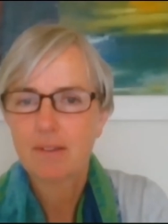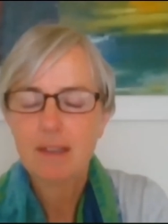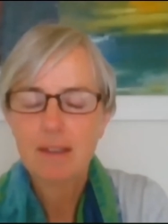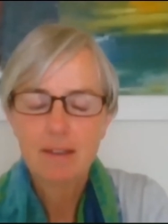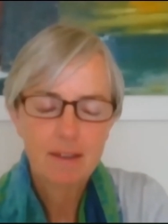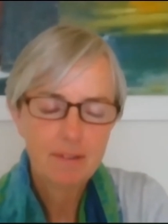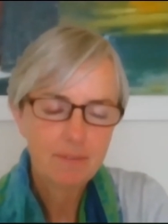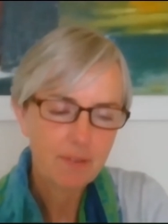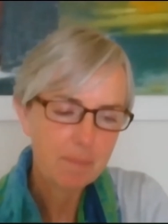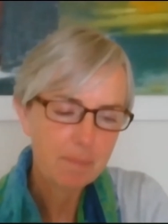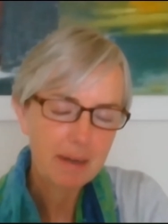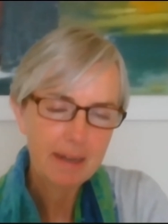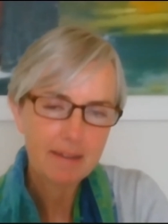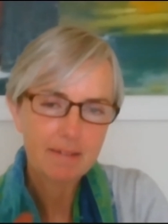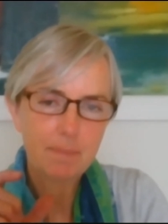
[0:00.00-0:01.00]
if I
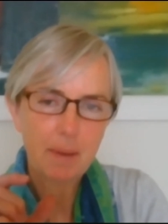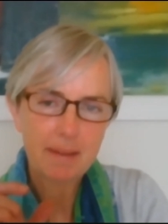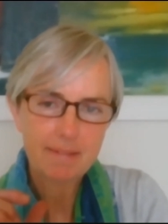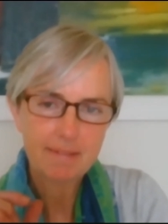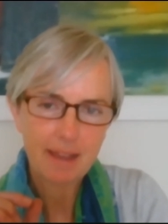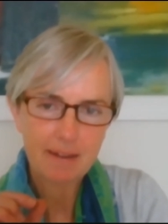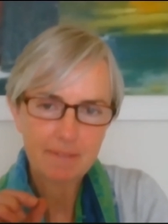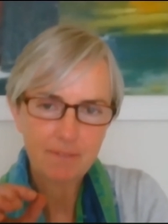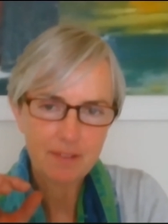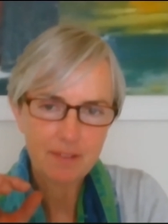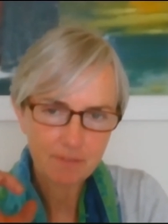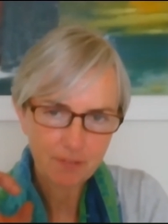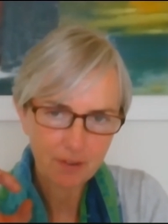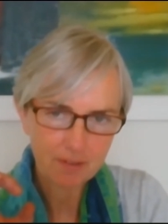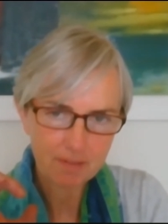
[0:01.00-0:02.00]
place myself in
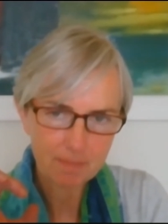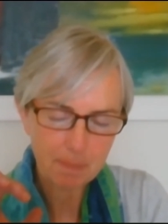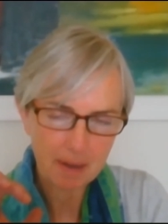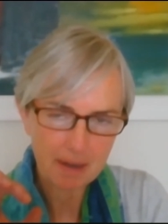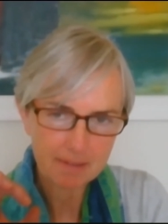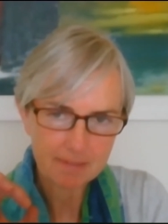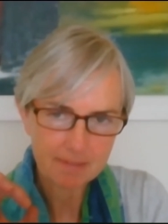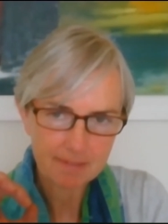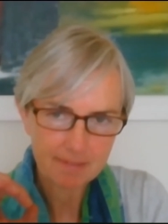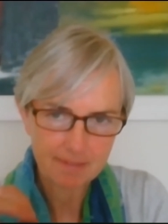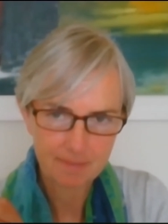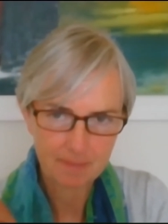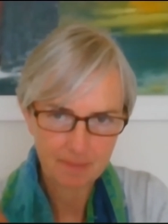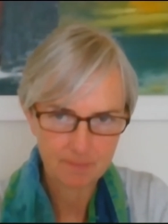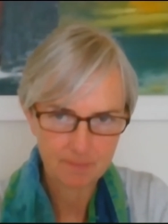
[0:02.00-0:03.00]
the first
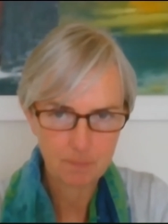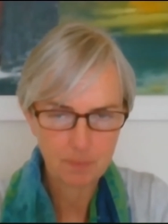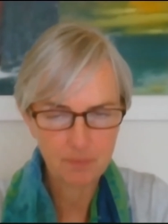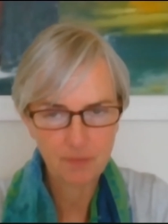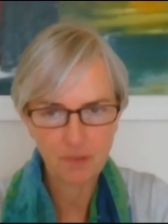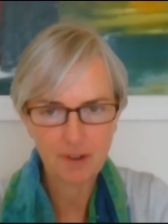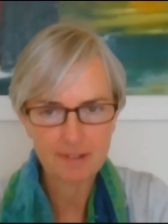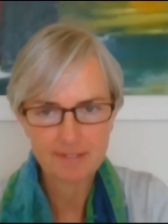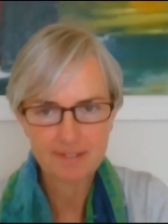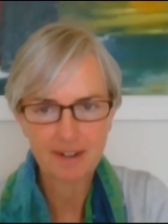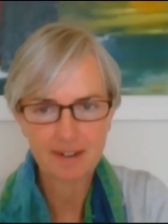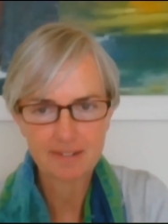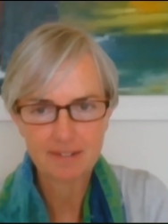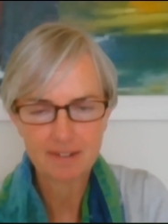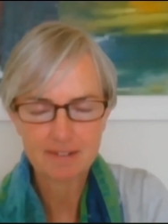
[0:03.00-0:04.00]
box before I
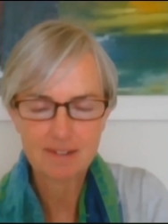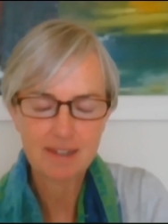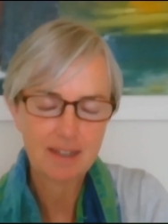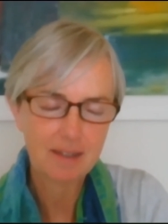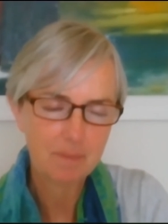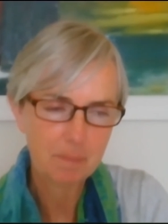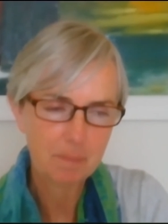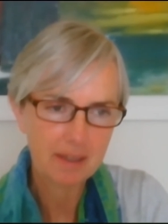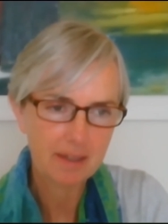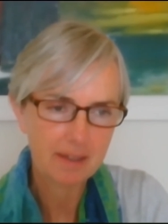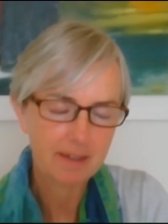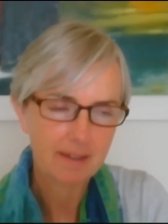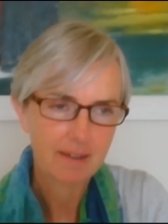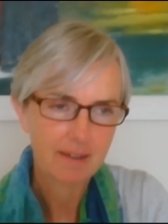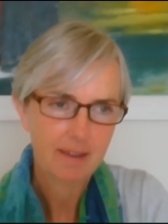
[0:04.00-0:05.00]
started
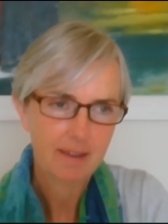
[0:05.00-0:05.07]
TEB